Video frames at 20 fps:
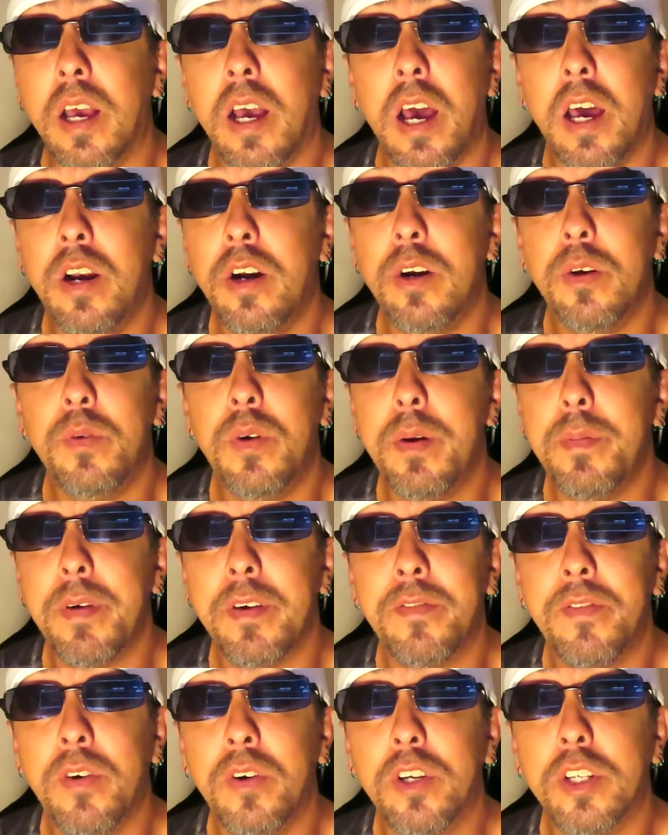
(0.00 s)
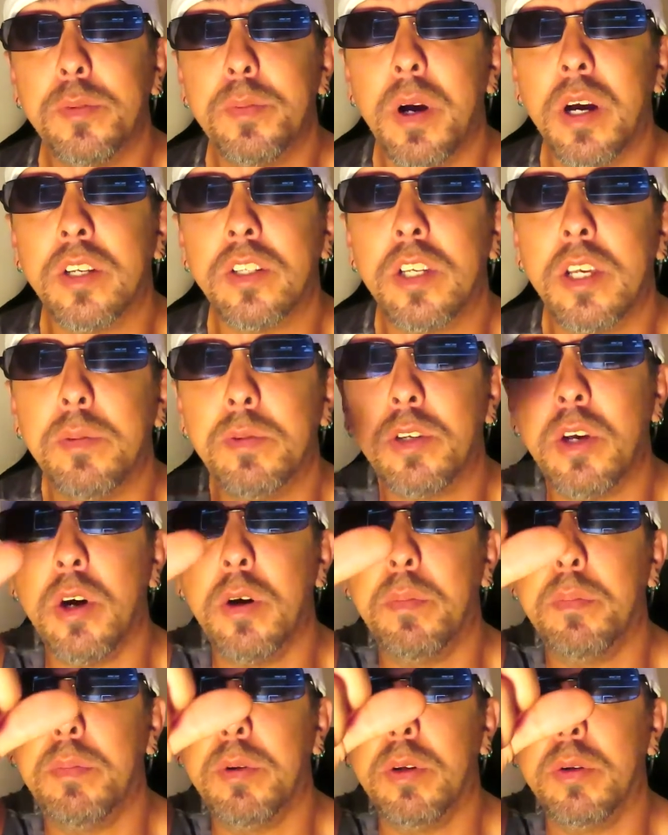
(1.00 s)
I don't know why my focus box keeps
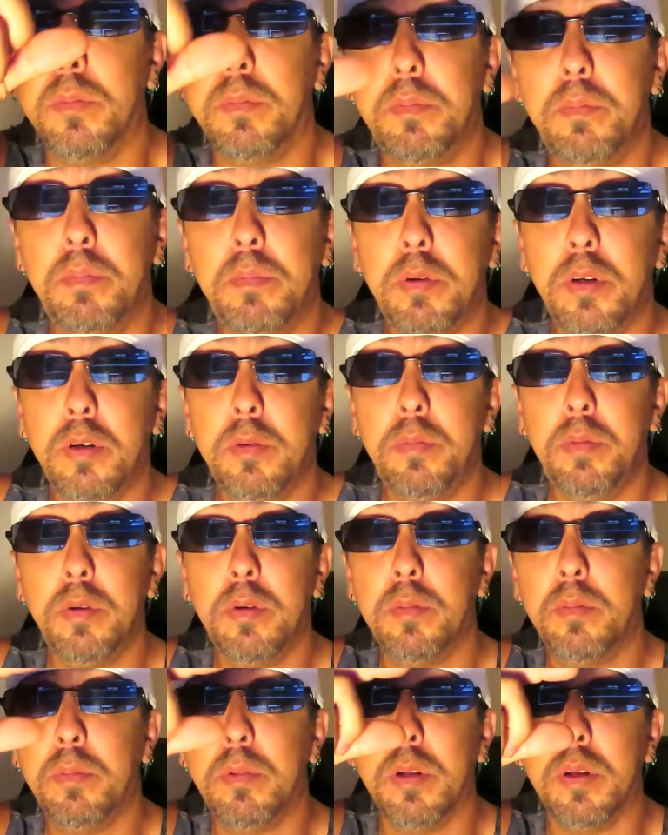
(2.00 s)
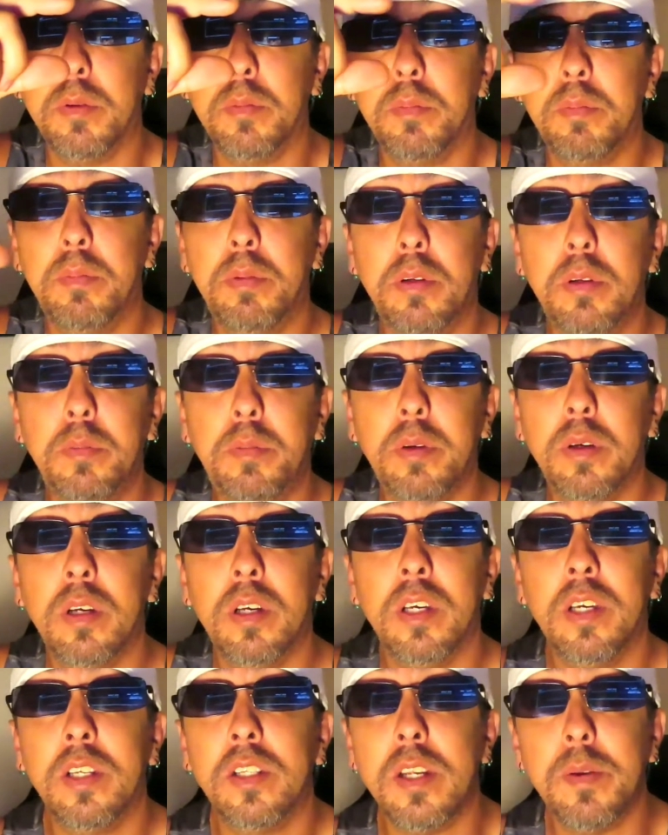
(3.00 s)
going bloom, bloop, bloom, bloop.
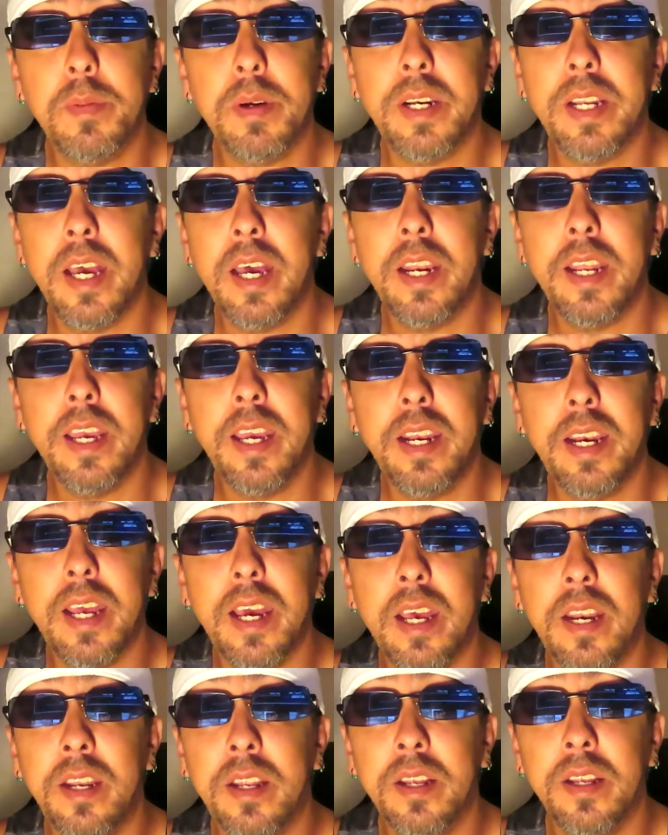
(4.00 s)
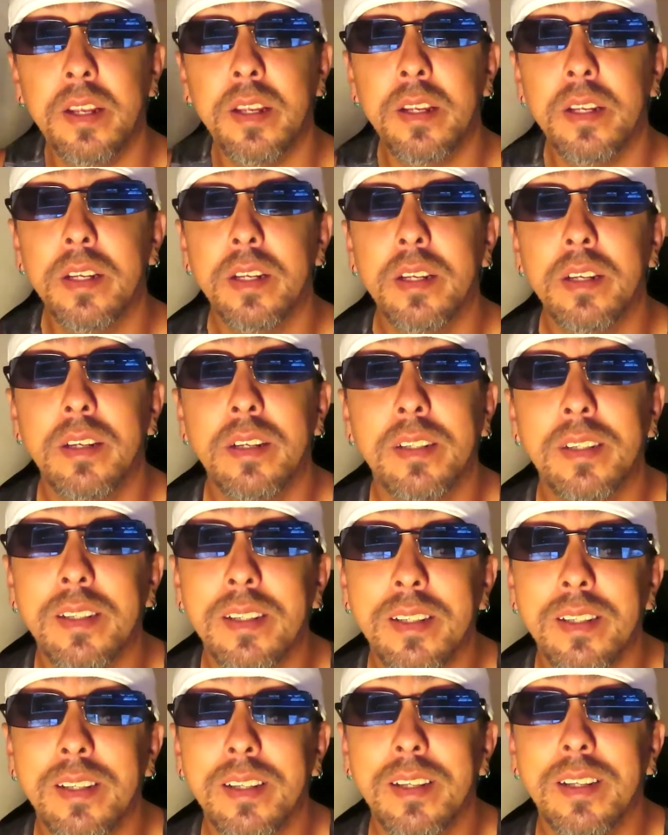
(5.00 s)
Is that my dad? Hey, Dad.
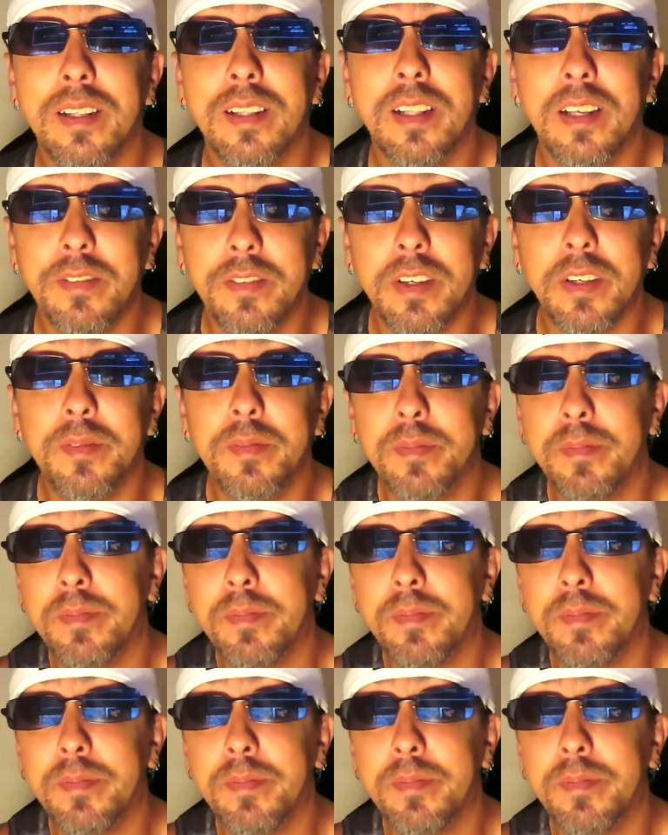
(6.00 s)
Love you.